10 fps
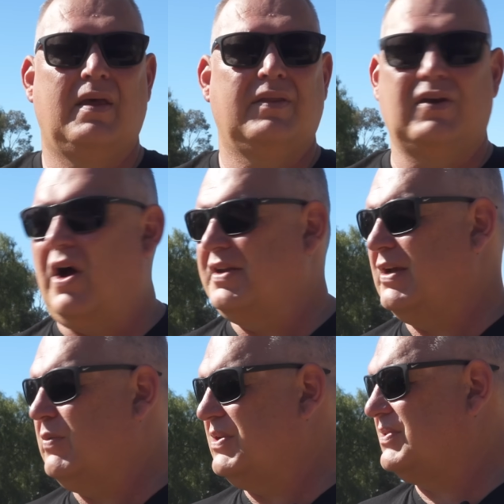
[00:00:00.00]
The
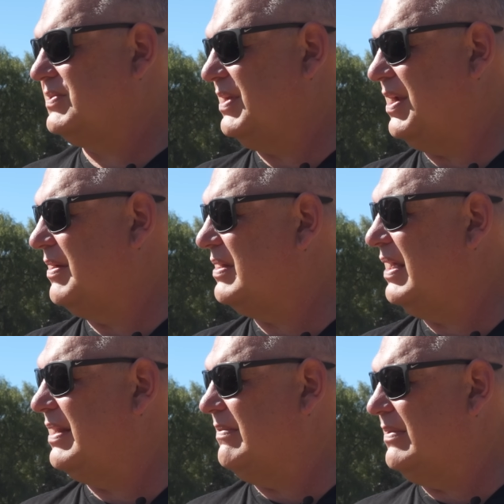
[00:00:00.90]
idea was,
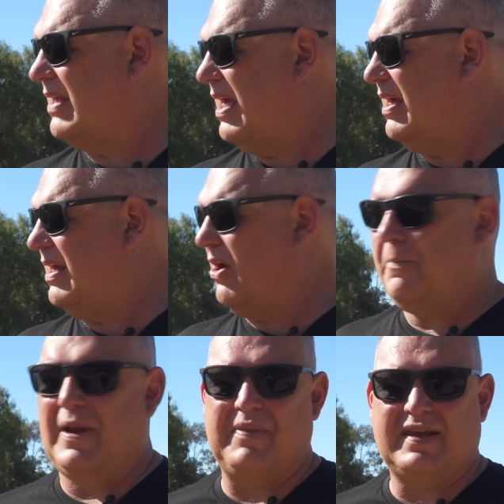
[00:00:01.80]
clean,
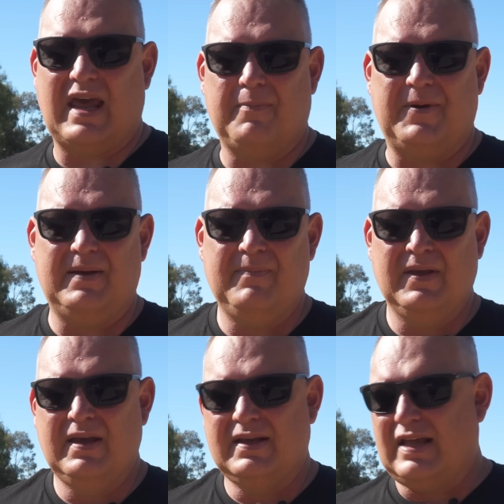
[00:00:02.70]
open up the canopy,
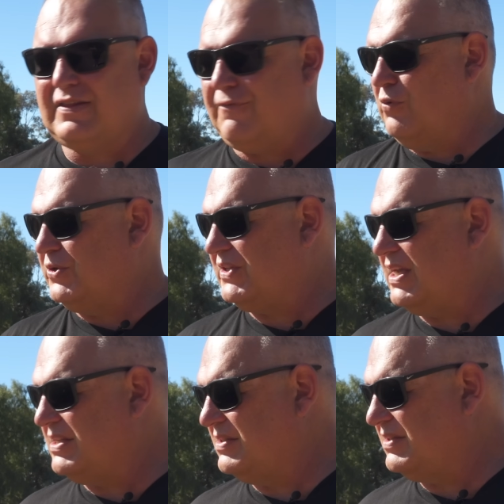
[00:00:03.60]
get the 4
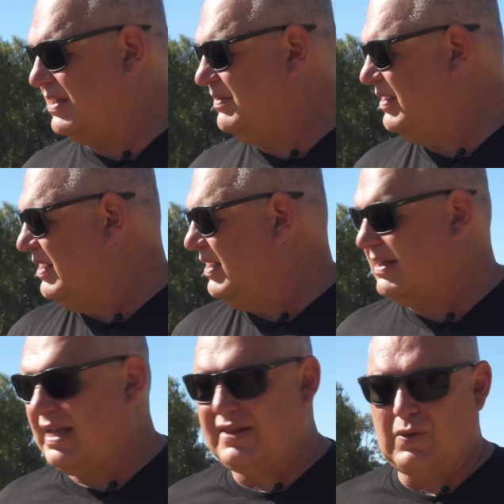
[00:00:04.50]
Seasons in,
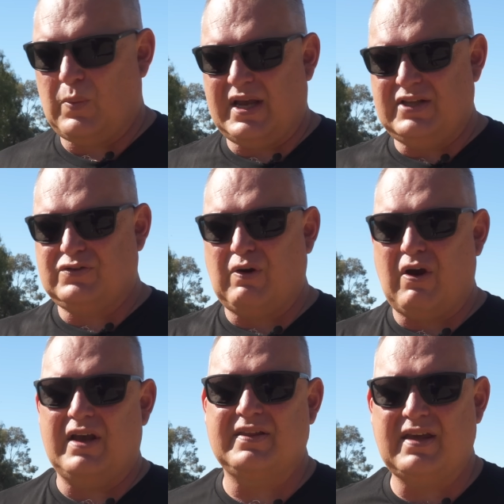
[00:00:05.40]
get the weeds
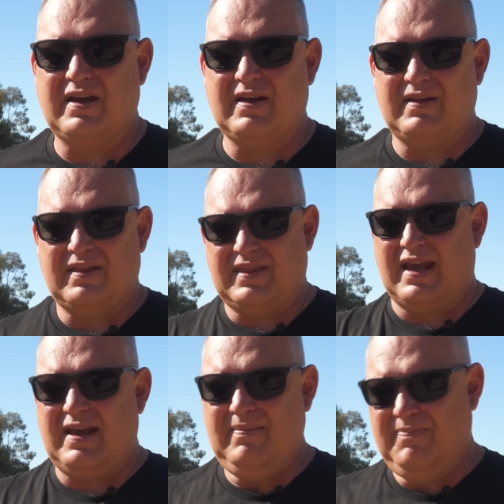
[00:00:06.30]
growing that are
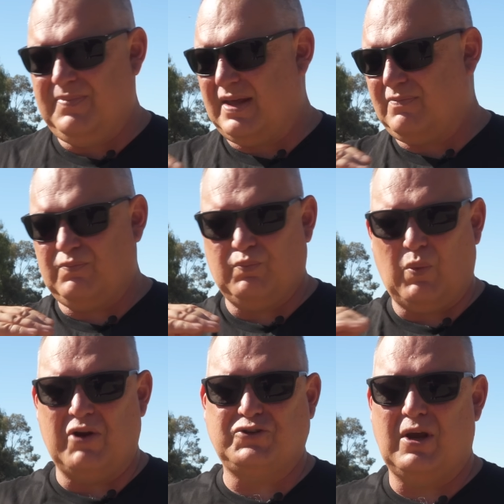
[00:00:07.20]
there that
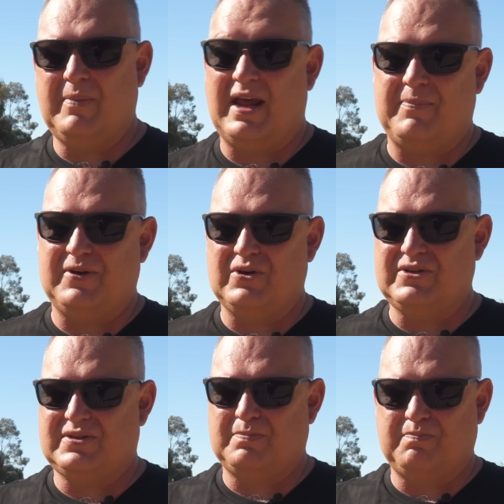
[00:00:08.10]
won't germinate
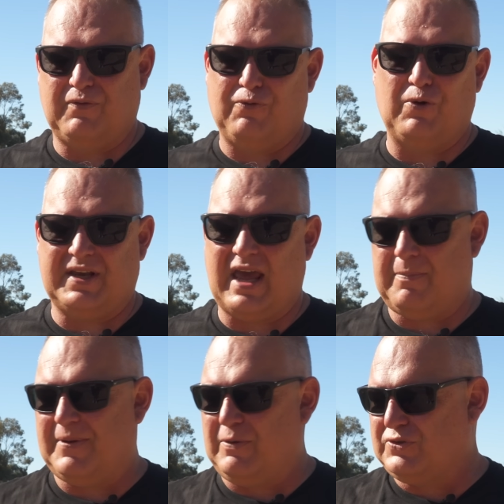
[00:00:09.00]
because before the
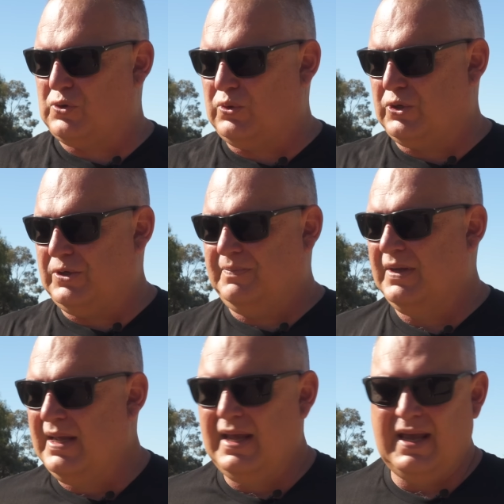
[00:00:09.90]
canopy was all good,
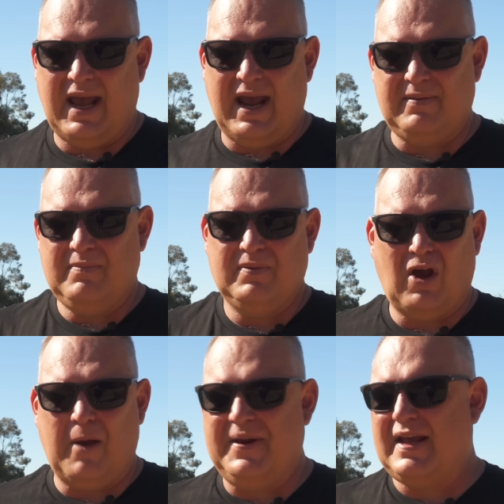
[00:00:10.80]
and
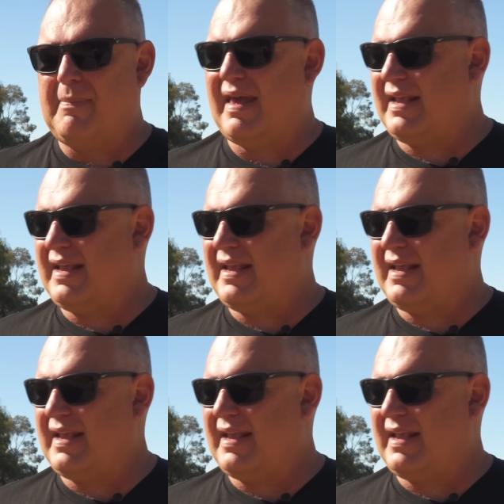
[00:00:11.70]
opening up that